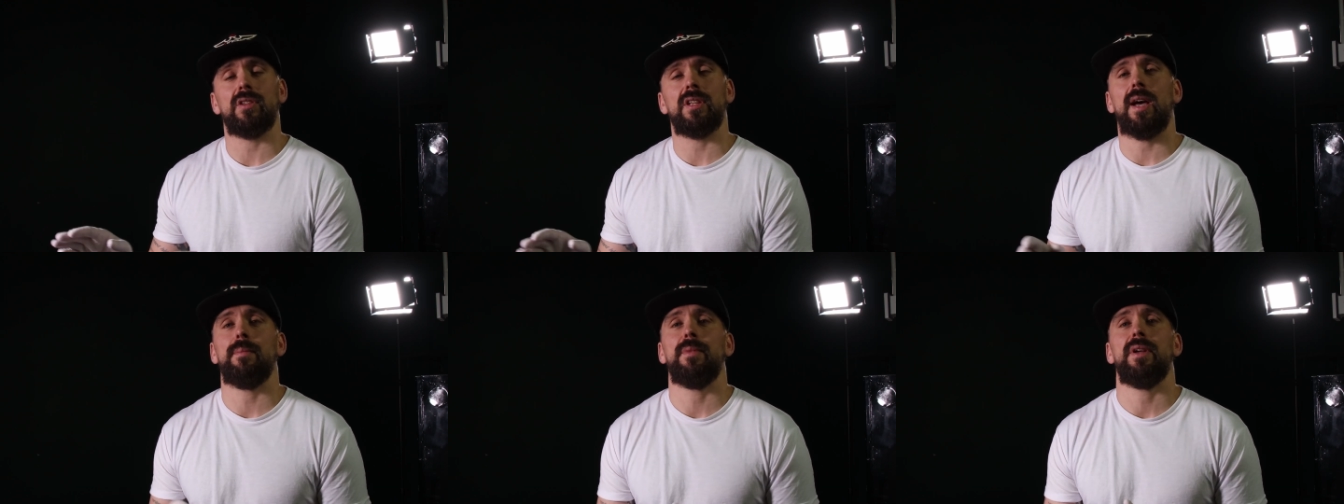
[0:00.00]

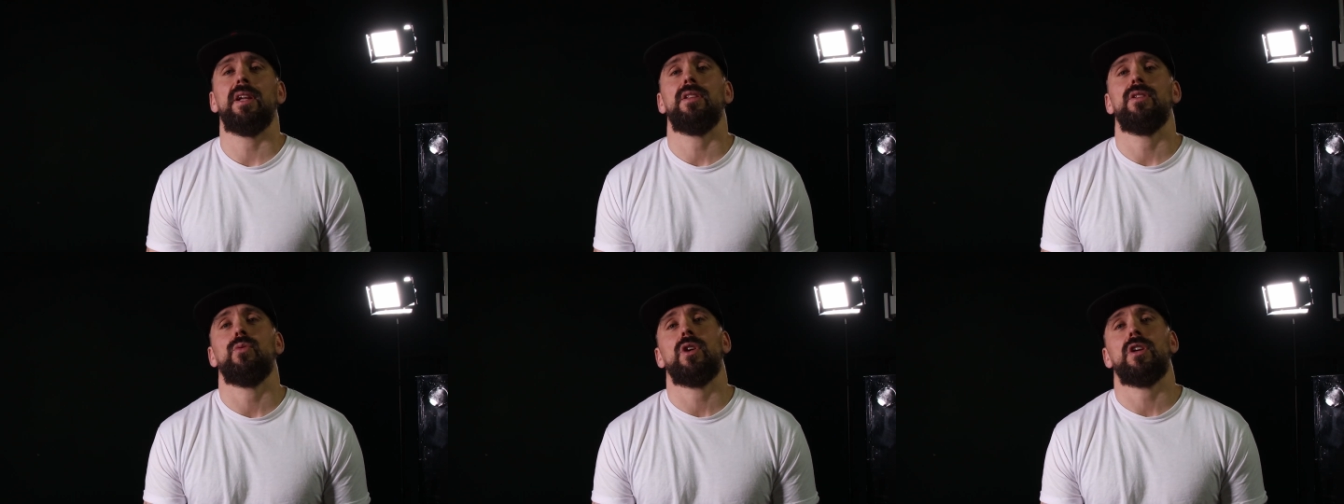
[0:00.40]

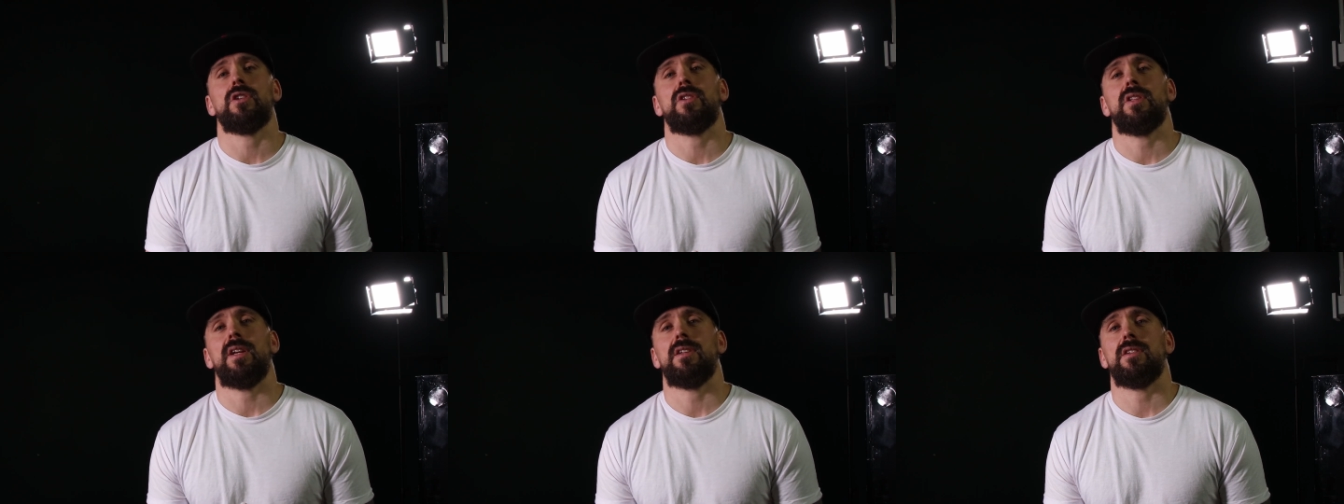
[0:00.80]
contaminate the
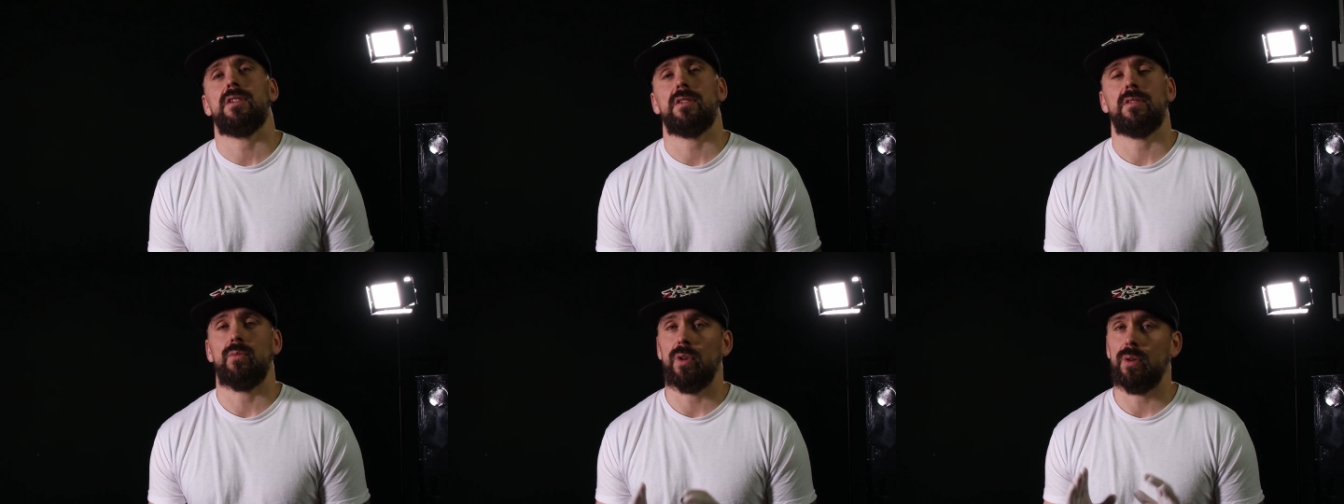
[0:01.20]

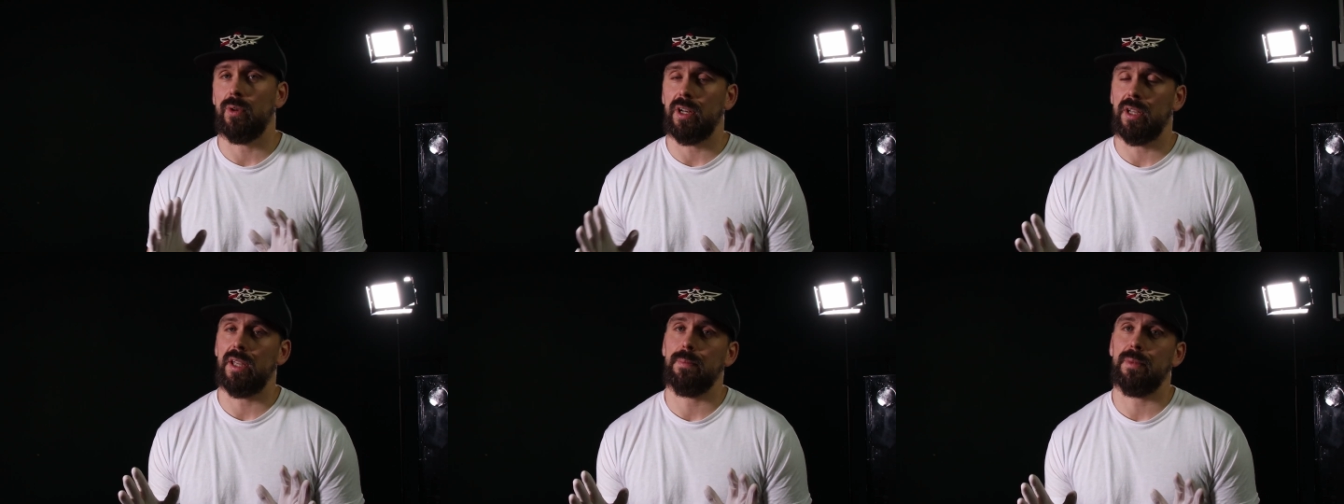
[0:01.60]
workstation. We
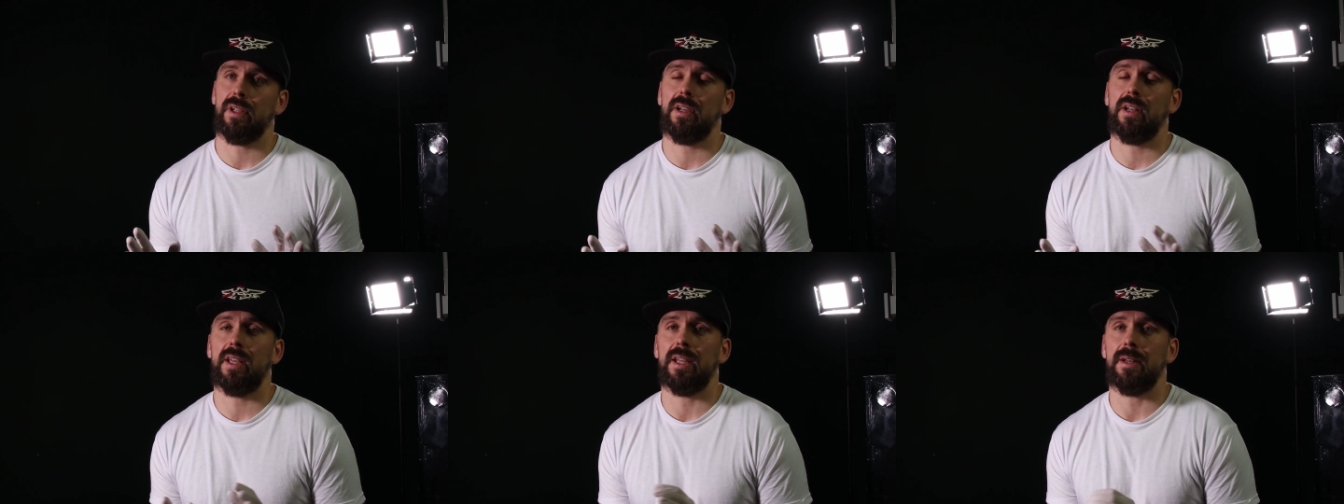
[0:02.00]
want to keep
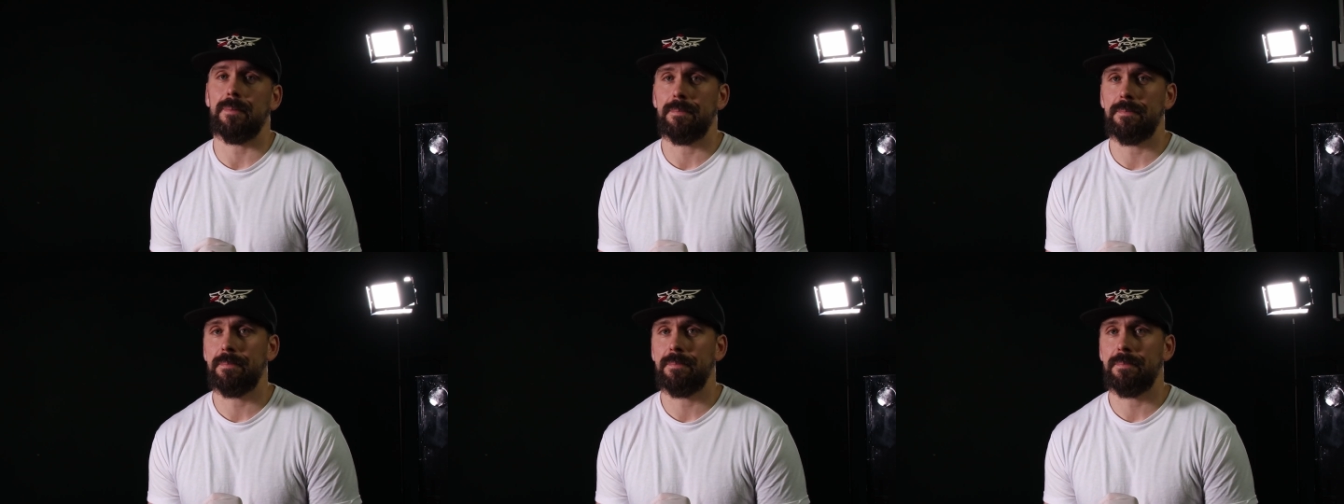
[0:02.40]
it clean.